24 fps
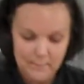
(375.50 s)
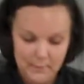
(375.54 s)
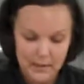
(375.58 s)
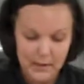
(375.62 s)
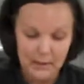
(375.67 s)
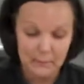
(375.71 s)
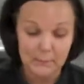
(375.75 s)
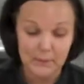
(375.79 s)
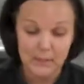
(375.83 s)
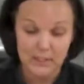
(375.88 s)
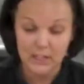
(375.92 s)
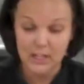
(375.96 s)
and
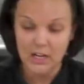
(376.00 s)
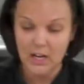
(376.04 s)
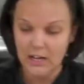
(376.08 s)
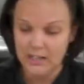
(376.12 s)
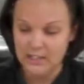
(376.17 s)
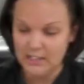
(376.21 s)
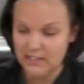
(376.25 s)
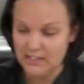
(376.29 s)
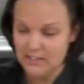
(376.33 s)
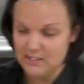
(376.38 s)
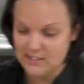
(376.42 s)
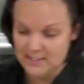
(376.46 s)
I'm going to cut
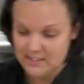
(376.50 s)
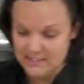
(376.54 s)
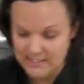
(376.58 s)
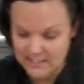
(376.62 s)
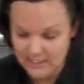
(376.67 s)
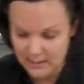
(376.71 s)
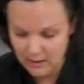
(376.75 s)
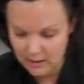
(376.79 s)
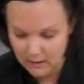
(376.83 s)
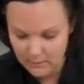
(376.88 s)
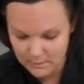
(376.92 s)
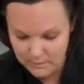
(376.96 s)
it
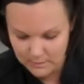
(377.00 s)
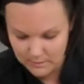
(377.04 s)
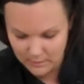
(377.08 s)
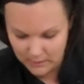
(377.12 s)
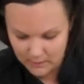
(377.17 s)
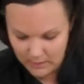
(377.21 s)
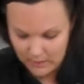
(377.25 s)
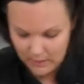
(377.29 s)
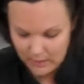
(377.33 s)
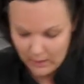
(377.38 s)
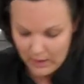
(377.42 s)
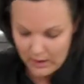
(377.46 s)
still.
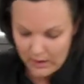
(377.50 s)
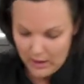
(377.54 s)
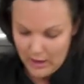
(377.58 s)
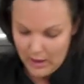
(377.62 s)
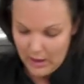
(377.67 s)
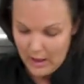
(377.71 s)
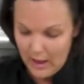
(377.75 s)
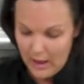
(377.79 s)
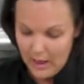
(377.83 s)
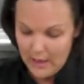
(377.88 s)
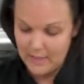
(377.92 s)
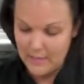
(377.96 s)

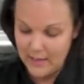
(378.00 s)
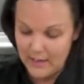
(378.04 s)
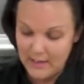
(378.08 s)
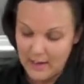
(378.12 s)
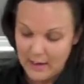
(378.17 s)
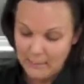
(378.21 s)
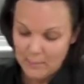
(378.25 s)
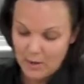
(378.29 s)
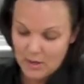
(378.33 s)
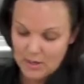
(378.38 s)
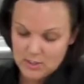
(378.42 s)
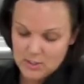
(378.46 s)
And then
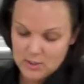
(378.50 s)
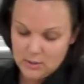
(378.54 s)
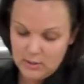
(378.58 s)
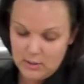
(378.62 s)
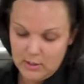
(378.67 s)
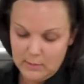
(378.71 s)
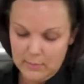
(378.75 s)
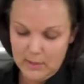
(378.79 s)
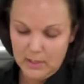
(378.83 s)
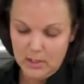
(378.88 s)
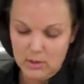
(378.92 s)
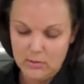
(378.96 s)
I'm also
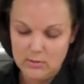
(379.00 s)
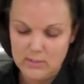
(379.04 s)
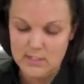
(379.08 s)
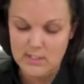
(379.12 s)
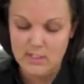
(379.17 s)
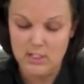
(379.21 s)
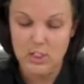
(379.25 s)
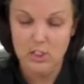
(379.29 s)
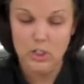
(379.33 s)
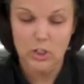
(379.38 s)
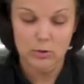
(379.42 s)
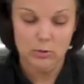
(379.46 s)
going to be
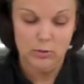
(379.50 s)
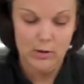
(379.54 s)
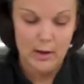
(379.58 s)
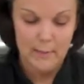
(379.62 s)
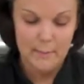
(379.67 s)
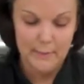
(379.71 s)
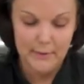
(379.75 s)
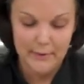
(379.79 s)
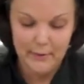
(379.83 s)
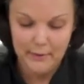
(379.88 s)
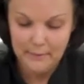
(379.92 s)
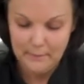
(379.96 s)
using a
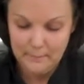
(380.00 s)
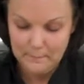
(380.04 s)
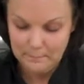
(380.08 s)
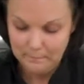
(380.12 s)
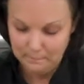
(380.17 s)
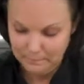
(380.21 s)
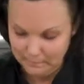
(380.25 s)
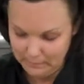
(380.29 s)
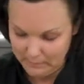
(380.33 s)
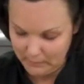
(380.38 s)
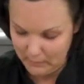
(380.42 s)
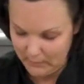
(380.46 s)
cucumber,
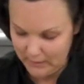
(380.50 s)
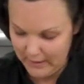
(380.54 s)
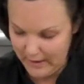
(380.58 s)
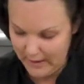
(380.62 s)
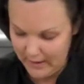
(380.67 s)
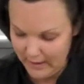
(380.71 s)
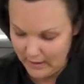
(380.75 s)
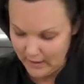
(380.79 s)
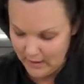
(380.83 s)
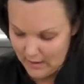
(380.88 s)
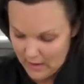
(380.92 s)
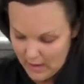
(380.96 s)

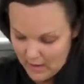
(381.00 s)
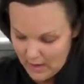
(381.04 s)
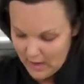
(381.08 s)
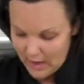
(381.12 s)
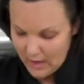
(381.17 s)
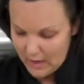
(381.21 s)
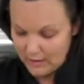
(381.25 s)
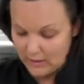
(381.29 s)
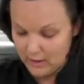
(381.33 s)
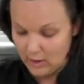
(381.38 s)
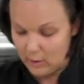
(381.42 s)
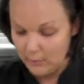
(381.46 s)
okay,
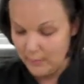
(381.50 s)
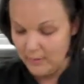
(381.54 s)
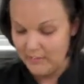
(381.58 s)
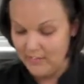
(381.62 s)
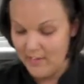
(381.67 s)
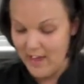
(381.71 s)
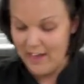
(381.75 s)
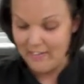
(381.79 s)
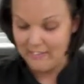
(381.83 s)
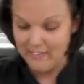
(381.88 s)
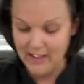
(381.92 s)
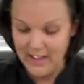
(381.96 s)
a little bit of
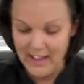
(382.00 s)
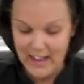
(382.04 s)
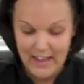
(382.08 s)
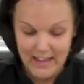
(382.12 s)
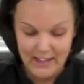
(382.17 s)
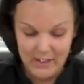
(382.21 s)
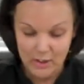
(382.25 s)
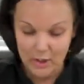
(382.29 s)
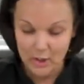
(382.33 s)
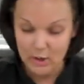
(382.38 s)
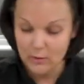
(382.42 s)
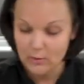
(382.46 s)

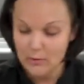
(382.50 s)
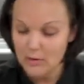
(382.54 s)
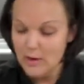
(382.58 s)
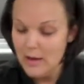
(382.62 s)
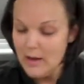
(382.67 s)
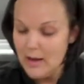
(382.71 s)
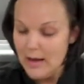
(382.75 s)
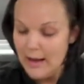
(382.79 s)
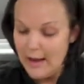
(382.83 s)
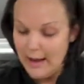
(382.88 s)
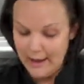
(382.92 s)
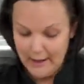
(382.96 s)
avocado.
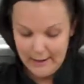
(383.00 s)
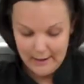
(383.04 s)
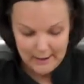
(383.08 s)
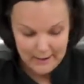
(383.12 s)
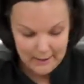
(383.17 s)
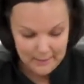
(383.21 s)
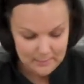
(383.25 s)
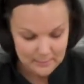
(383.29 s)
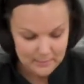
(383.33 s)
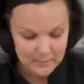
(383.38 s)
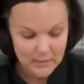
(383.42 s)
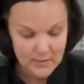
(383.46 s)

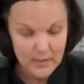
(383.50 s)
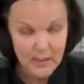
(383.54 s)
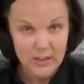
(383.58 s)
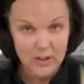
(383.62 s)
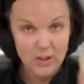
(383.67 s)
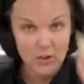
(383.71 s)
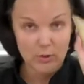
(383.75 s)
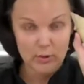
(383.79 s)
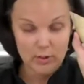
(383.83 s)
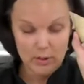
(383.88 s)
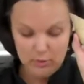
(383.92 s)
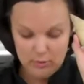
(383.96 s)

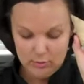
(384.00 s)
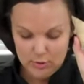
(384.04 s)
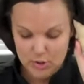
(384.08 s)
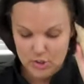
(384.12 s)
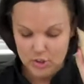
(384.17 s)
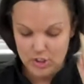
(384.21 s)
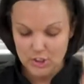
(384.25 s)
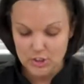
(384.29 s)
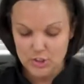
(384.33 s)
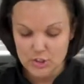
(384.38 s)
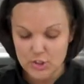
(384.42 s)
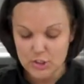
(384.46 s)
You can use
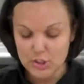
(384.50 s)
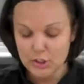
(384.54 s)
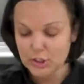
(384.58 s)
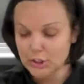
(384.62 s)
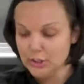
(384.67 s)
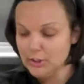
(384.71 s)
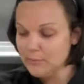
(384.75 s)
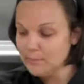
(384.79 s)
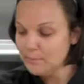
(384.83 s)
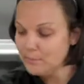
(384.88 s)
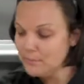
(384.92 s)
ginger,